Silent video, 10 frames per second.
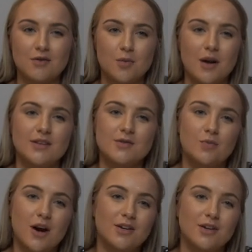about this
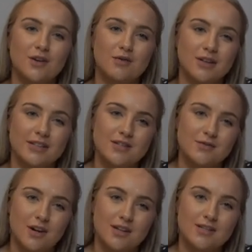brand new rugged
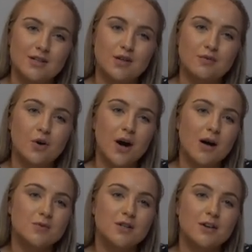device? You've got
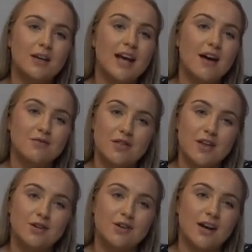absolutely
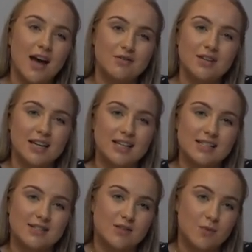everything you could ever need
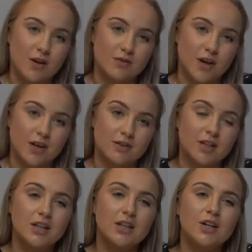in a smartphone.
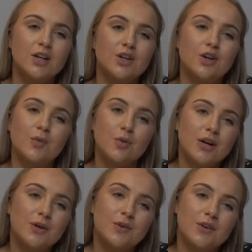You can
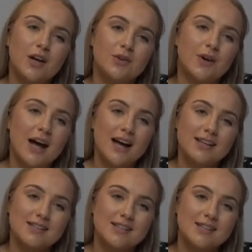pre-order your CAT
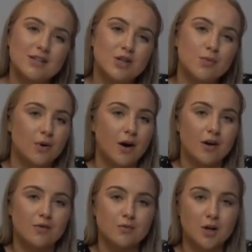S sixty-two
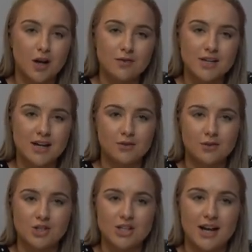Pro from Clove
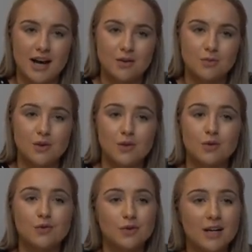Technology now with your
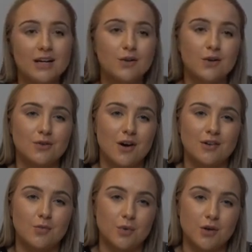free
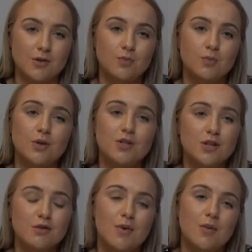Colorado boots, but
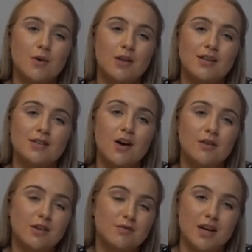do remember these are
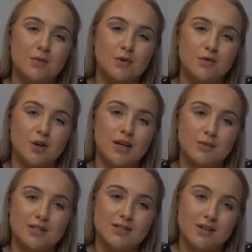only available for a
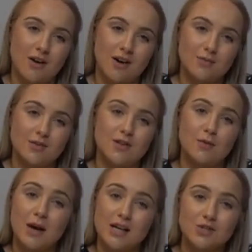limited time, so
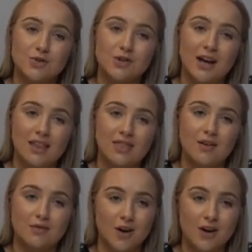make sure you get in
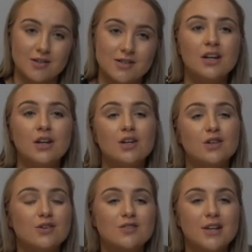there fast.
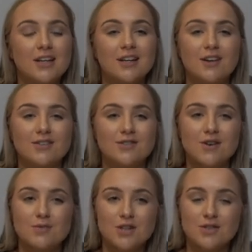Use the link in our
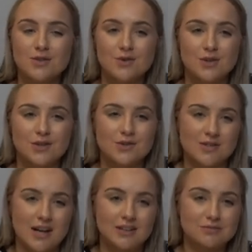description to order yours
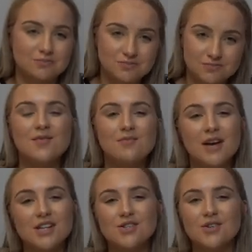now.
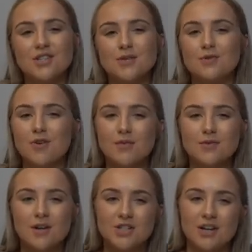Make sure you subscribe
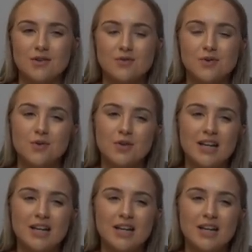to our channel for all the